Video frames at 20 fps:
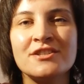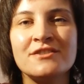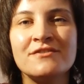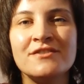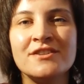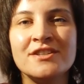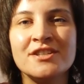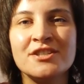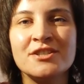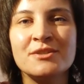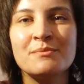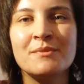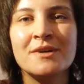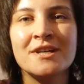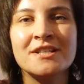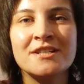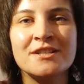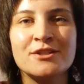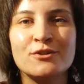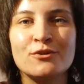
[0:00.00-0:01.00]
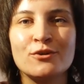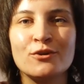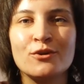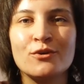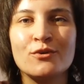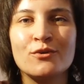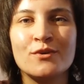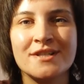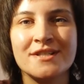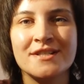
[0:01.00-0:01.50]
just finished my
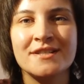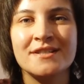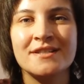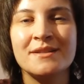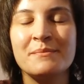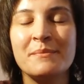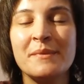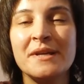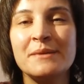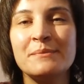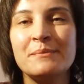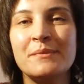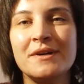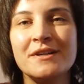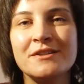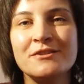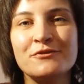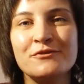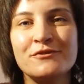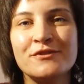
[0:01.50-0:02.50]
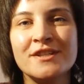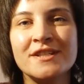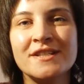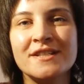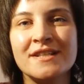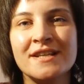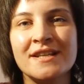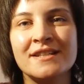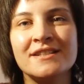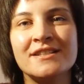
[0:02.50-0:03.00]
TESOL course, the main part of it
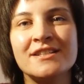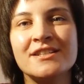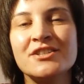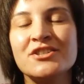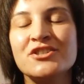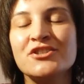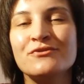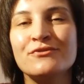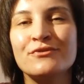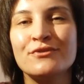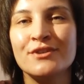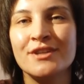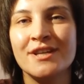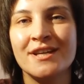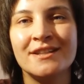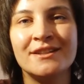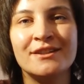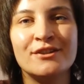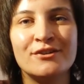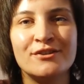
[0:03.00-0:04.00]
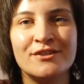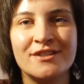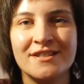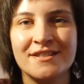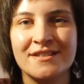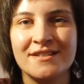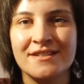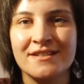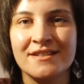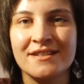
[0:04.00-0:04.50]
and teaching for young learners.
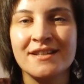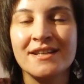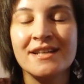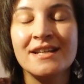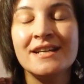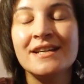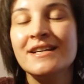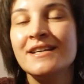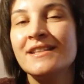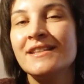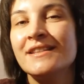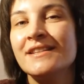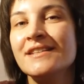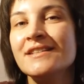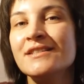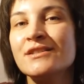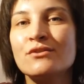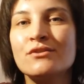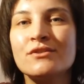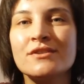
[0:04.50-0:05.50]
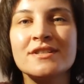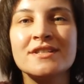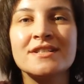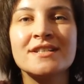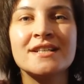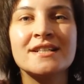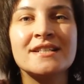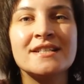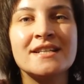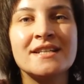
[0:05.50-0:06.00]
This course
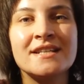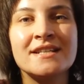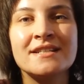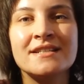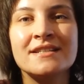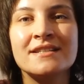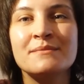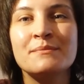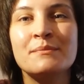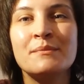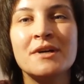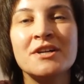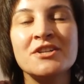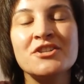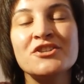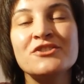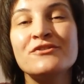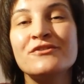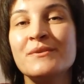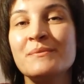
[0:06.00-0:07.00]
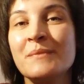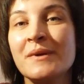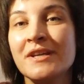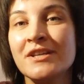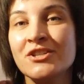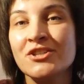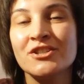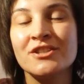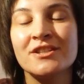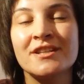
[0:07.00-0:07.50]
contains much information
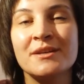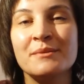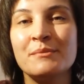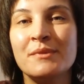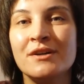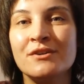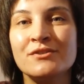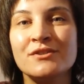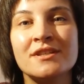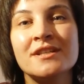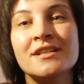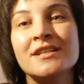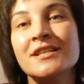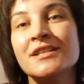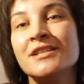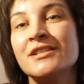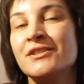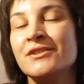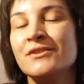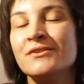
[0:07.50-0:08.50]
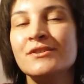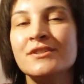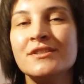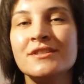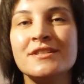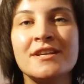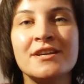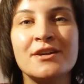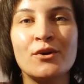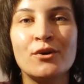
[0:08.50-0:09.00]
about student
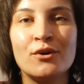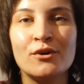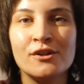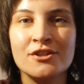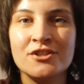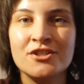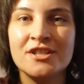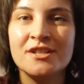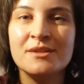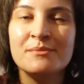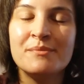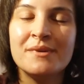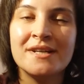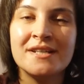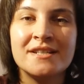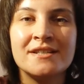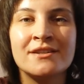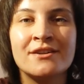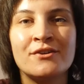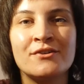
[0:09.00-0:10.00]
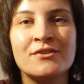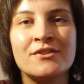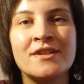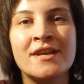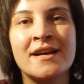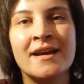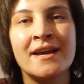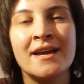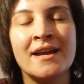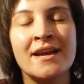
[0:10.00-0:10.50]
psychology depending on their
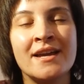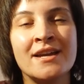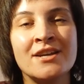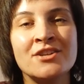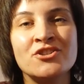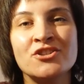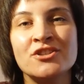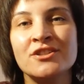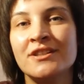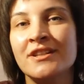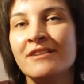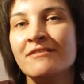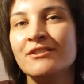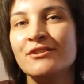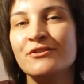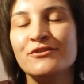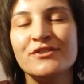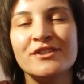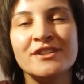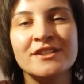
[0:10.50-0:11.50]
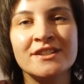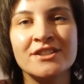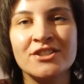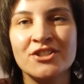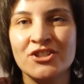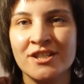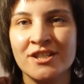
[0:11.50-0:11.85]
age, level of English and